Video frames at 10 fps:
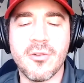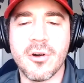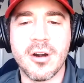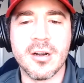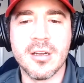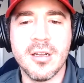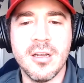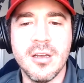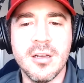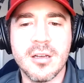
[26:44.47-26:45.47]
for
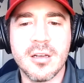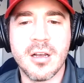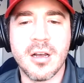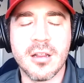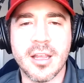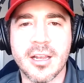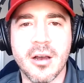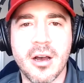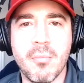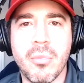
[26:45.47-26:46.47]

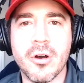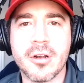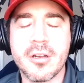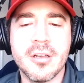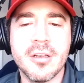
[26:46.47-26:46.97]
like a book.